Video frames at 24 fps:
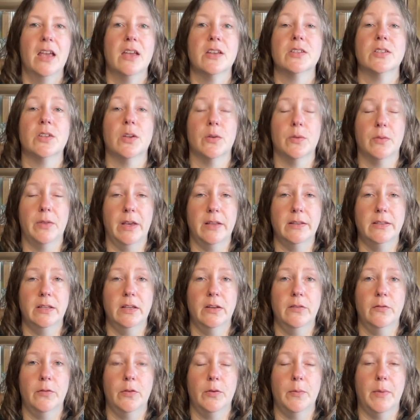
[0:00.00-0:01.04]
So that's
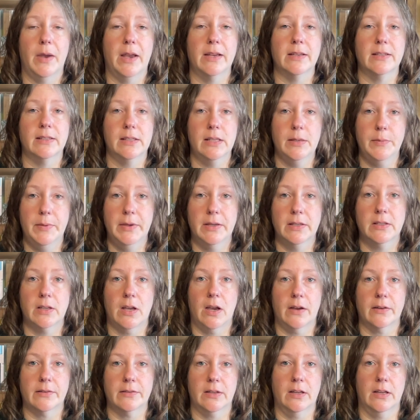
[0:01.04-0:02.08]
it for my sleeping
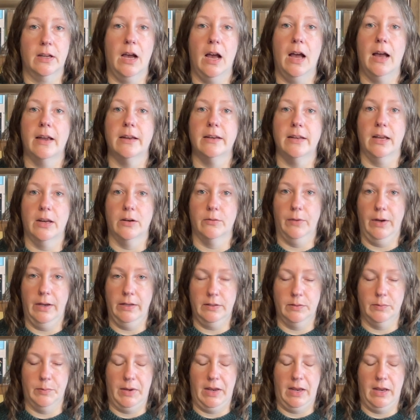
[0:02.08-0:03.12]
socks guide and
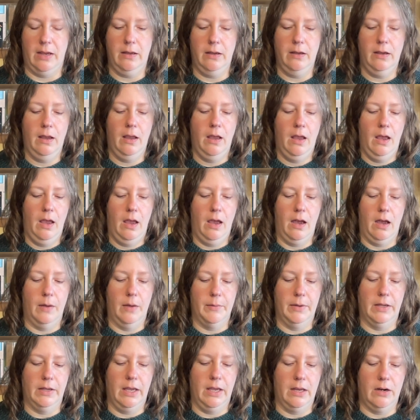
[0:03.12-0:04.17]
recipe. Um,
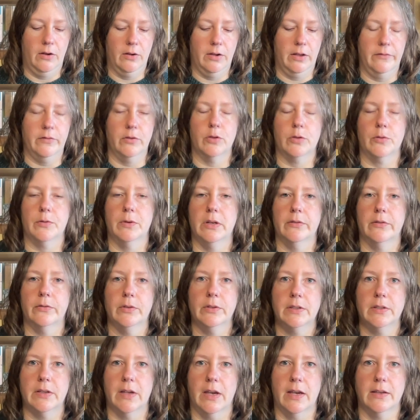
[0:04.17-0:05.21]
again, I'll give you three
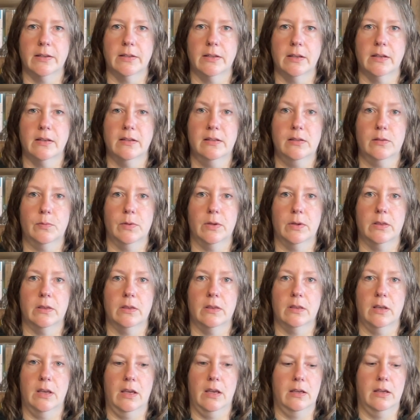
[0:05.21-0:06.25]
different sizes with
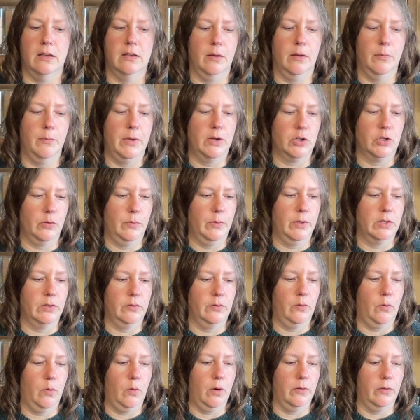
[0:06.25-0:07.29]
the measurements
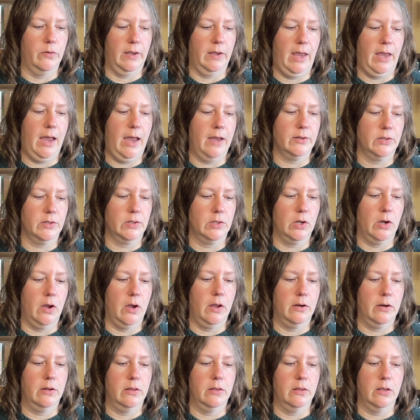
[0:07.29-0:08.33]
for the cast
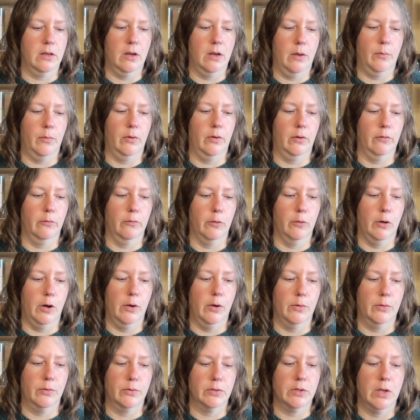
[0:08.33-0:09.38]
on, the number of
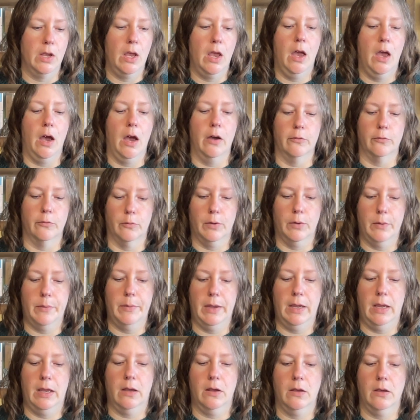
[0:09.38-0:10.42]
rows of
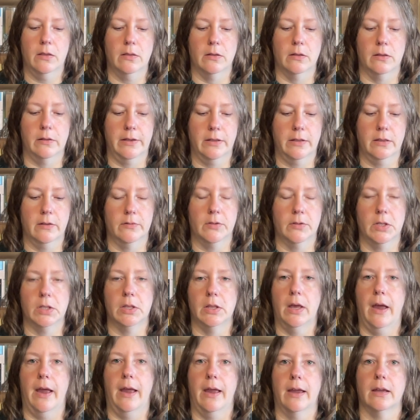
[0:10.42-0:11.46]
ribbing, the length of the
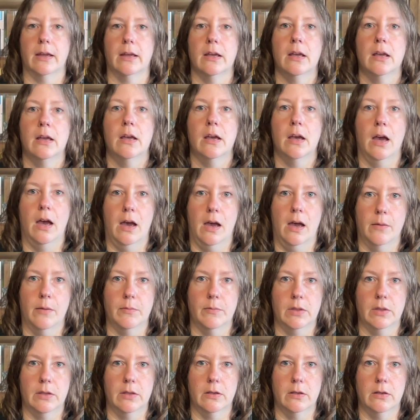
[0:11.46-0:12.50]
leg,
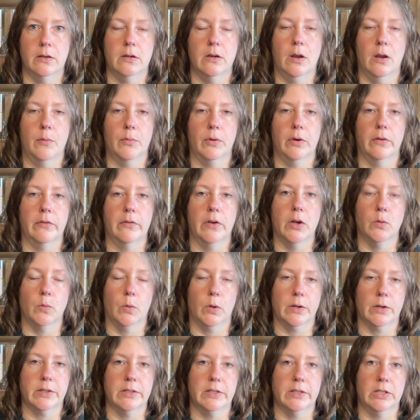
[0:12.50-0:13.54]
um, the number of
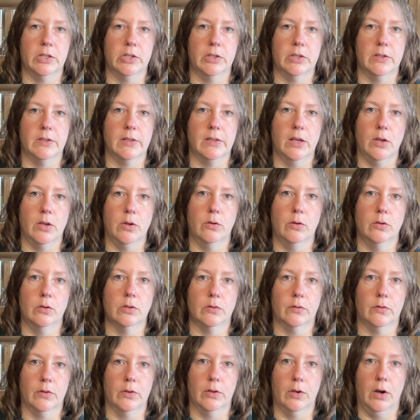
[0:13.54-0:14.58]
unworked stitches that you use
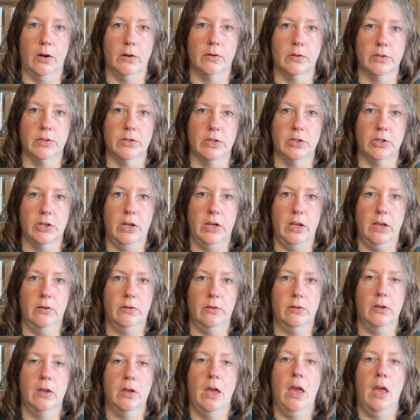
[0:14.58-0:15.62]
for the garter stitch
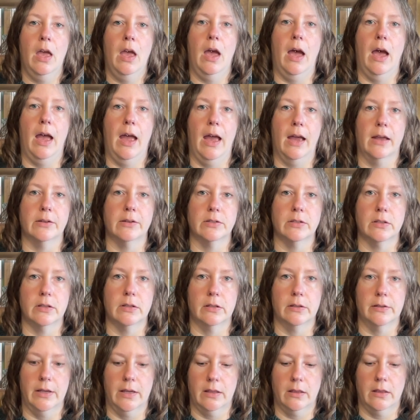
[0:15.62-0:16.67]
heel and the
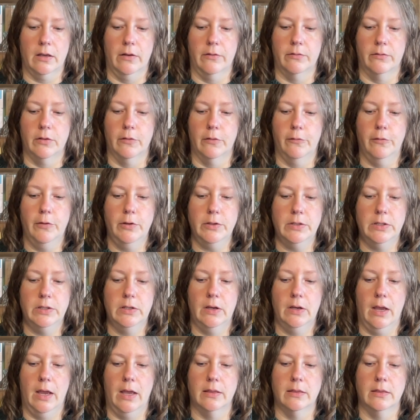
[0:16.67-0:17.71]
length of the foot
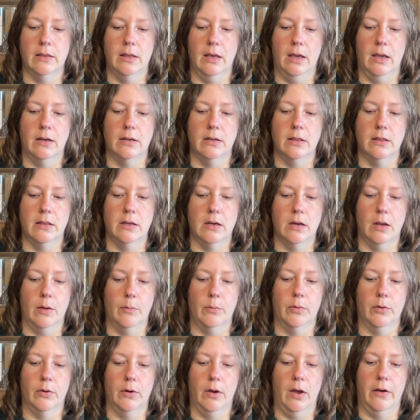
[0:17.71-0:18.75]
and then the
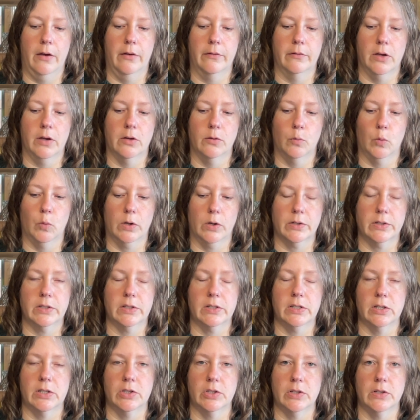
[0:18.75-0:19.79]
number of unworked
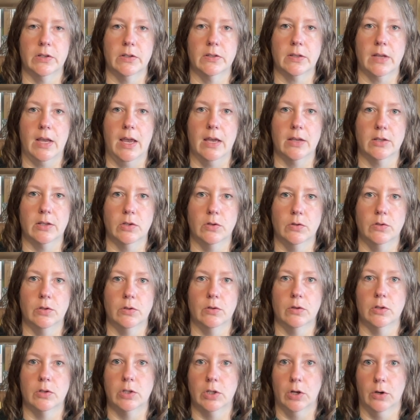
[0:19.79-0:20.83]
stitches as you
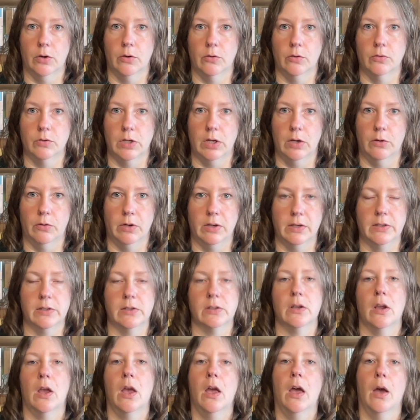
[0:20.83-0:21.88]
do the toe
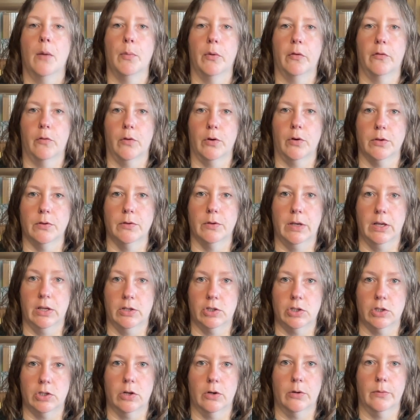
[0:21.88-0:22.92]
decrease before you
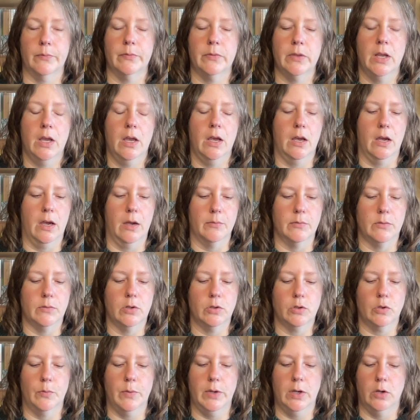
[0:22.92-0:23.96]
Kitchener. Um,
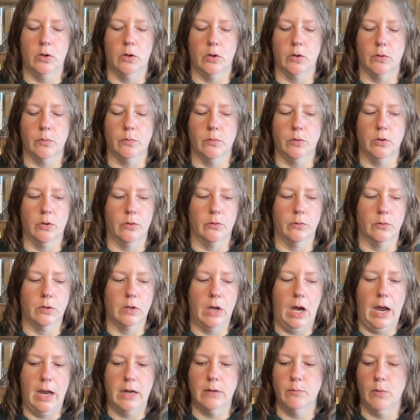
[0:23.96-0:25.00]
those will be your, your
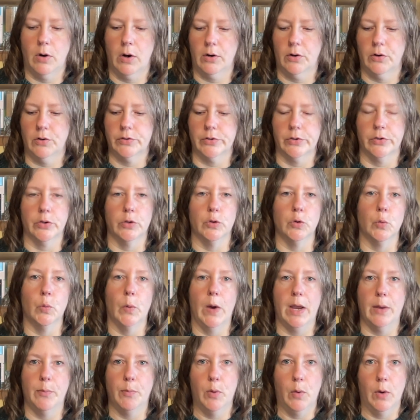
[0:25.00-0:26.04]
guide markers or your
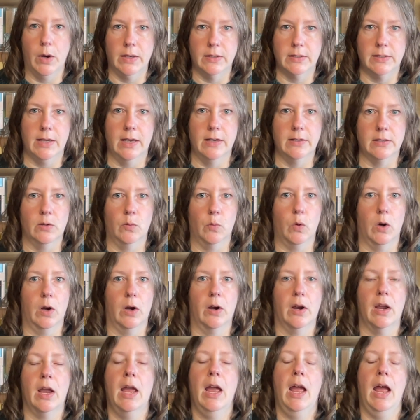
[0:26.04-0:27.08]
waypoints as it
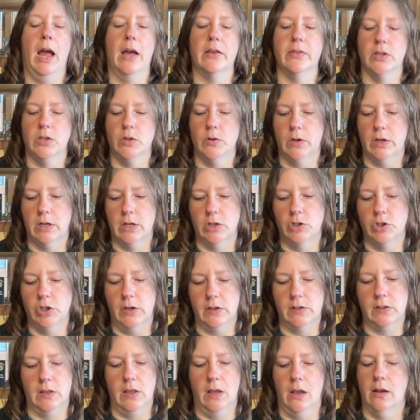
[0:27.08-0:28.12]
were and then you can
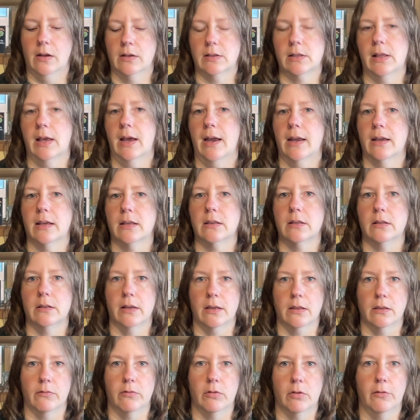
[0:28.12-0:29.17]
adjust things like the
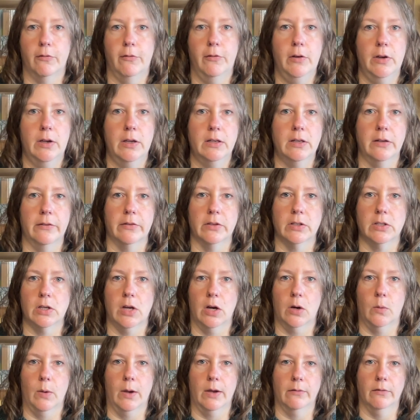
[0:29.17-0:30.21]
length of the foot if it's
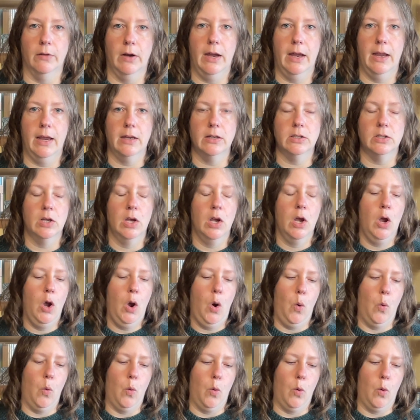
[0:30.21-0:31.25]
not quite right
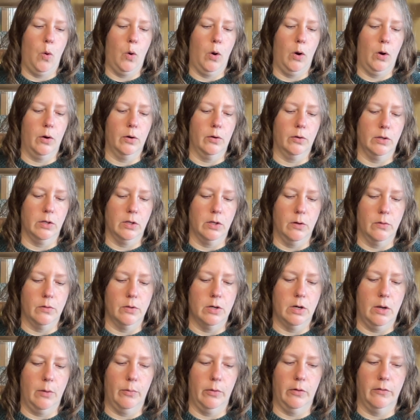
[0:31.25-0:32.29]
or you know
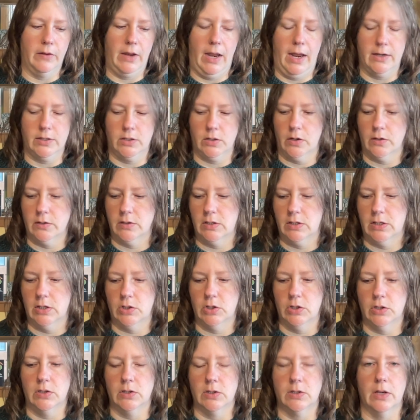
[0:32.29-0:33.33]
the number of cast on
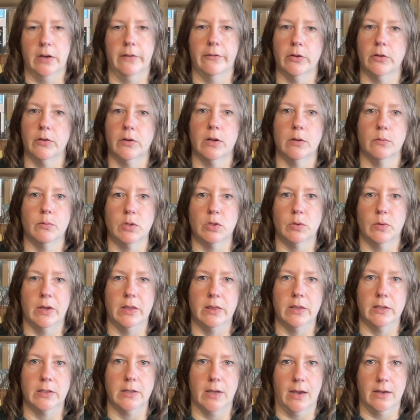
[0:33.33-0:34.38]
stitches if you're in
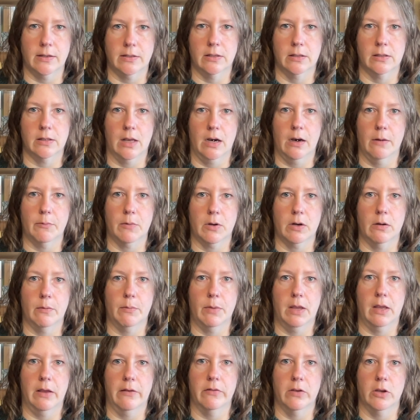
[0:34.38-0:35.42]
between the sizes that I'm going to
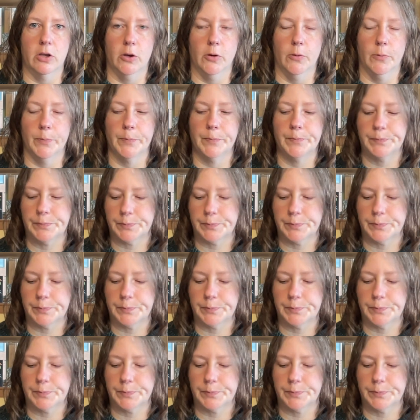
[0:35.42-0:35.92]
be giving you.